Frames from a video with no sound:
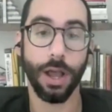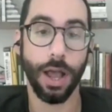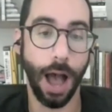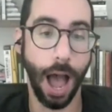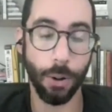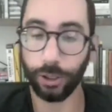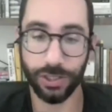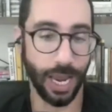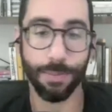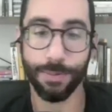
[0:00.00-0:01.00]
I would just
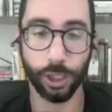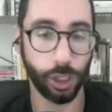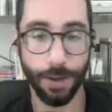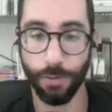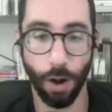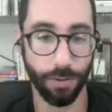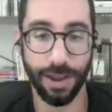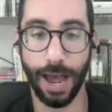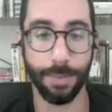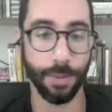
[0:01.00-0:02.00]
aim to shave off
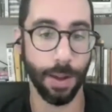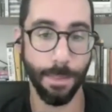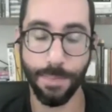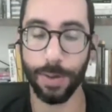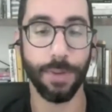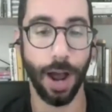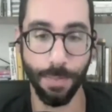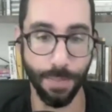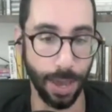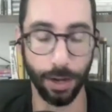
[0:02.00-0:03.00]
time bit by
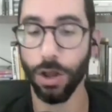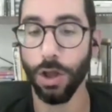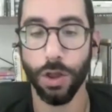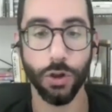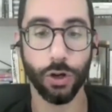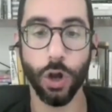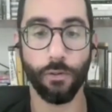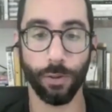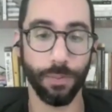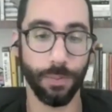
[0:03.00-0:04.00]
bit. You could go
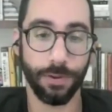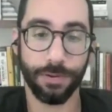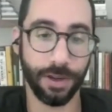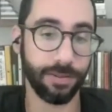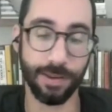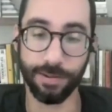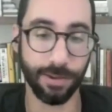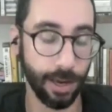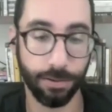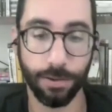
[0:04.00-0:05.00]
from
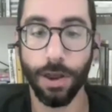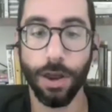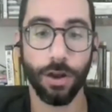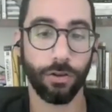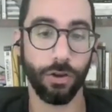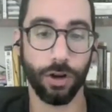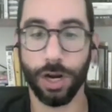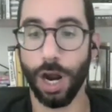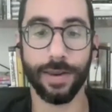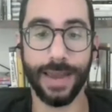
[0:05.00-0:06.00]
66 to
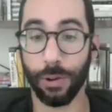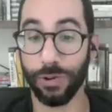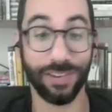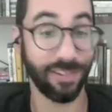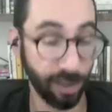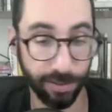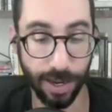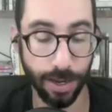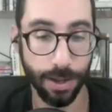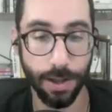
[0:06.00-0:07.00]
cut it down to
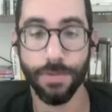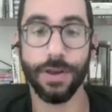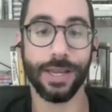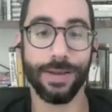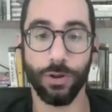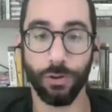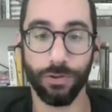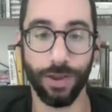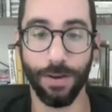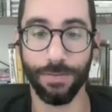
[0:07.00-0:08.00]
60 then give
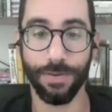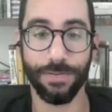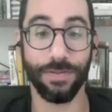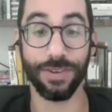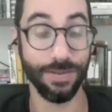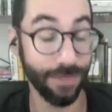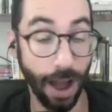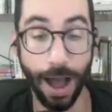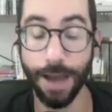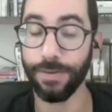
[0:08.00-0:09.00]
yourself
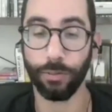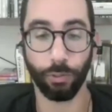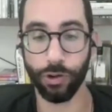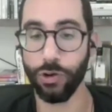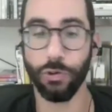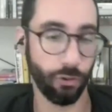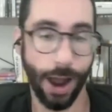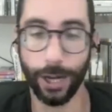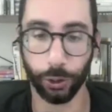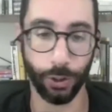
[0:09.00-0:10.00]
55 and reduce
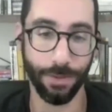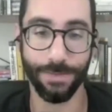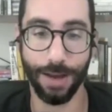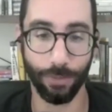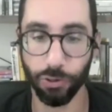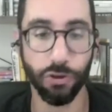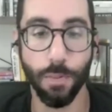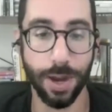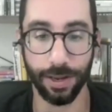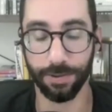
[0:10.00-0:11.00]
gradually five or so
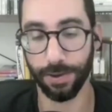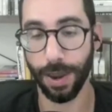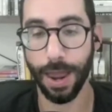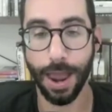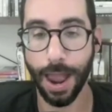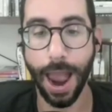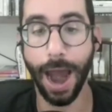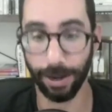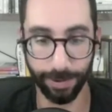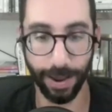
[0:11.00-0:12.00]
minutes at a
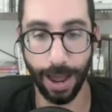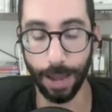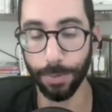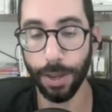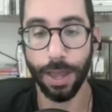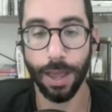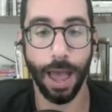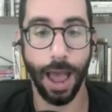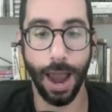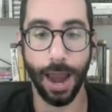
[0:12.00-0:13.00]
time.
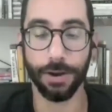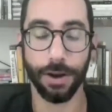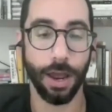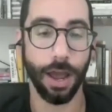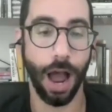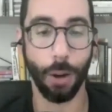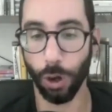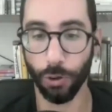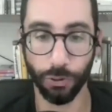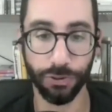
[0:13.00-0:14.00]
And I would
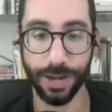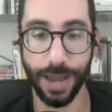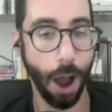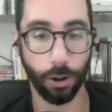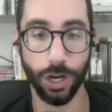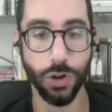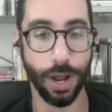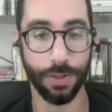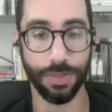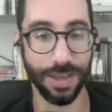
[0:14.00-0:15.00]
also see how can you
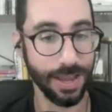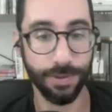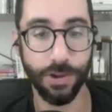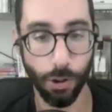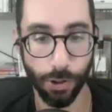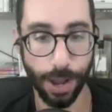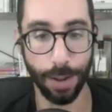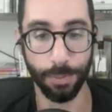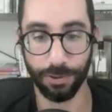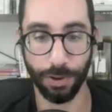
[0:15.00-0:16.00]
get the easier
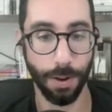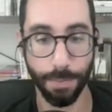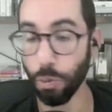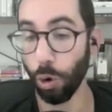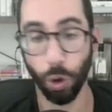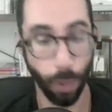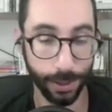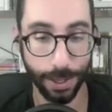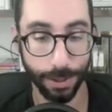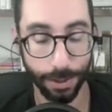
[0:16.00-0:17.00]
games more
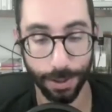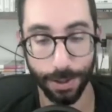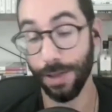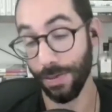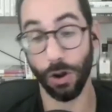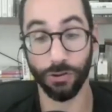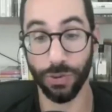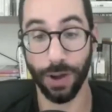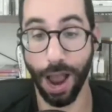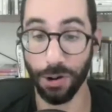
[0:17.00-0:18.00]
quickly? And then also
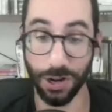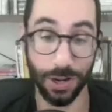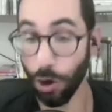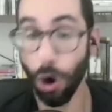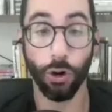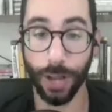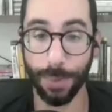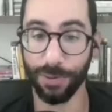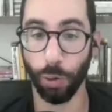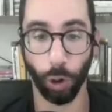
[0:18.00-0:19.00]
how can you get the harder games
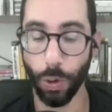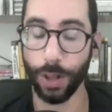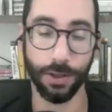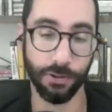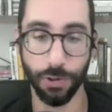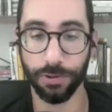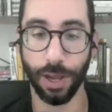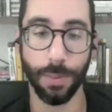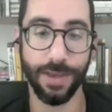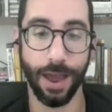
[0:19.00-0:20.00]
more quickly? So this
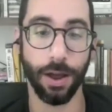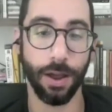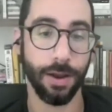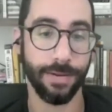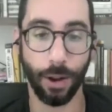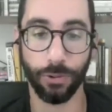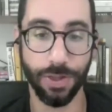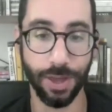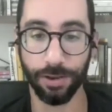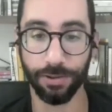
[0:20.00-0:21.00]
comes down down to
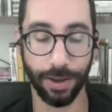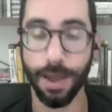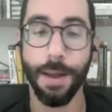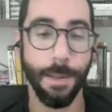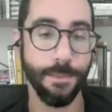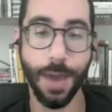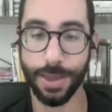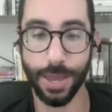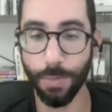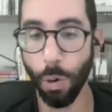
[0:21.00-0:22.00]
things like
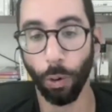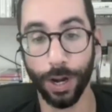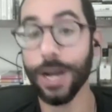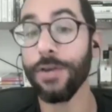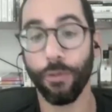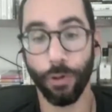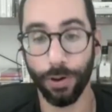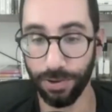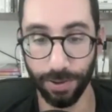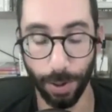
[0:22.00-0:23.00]
making more
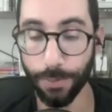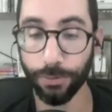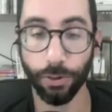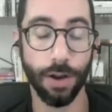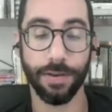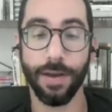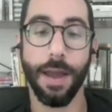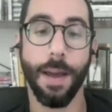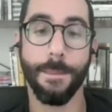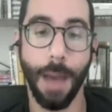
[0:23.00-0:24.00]
inferences up front,
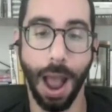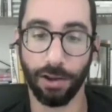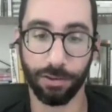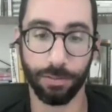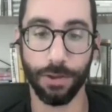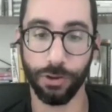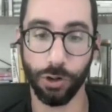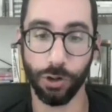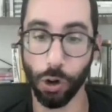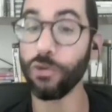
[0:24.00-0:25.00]
maximizing
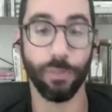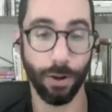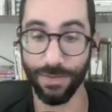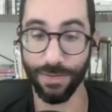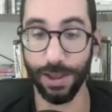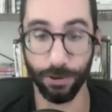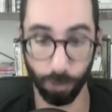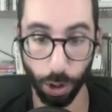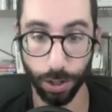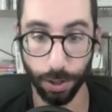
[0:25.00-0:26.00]
your use of previous
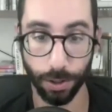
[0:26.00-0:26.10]
work.